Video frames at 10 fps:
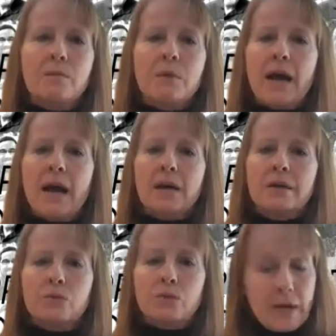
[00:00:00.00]

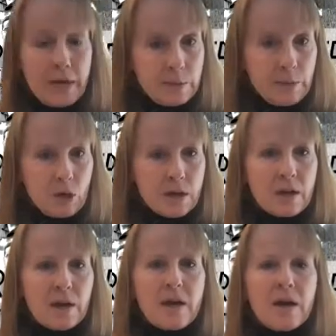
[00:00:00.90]
and read his book.
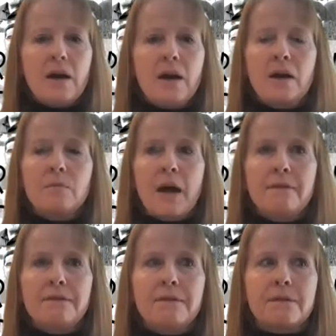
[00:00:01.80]

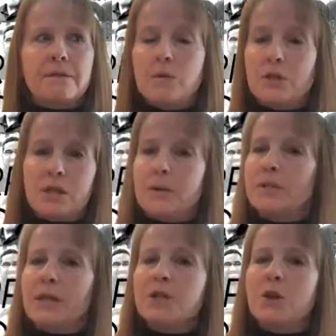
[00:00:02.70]
And it
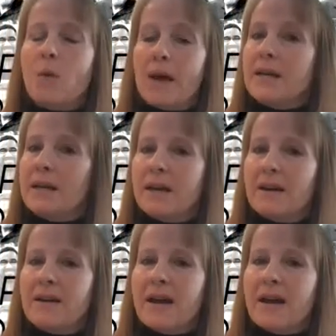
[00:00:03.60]
was such an awakening.